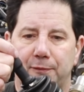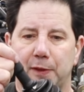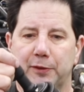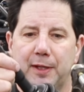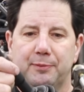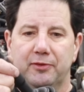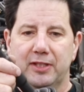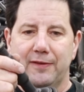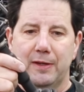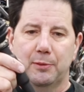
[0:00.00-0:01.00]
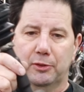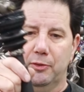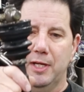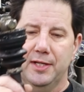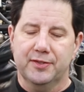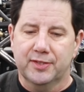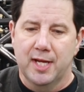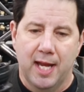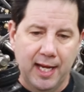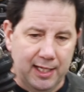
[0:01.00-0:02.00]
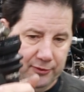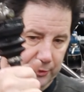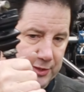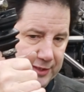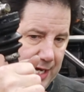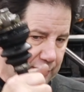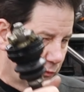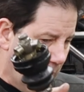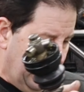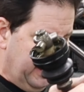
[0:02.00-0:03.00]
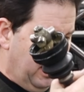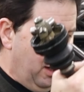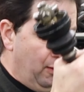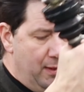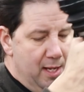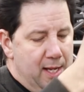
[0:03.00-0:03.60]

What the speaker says: filled up the CV with grease. And so this guy's ready to go.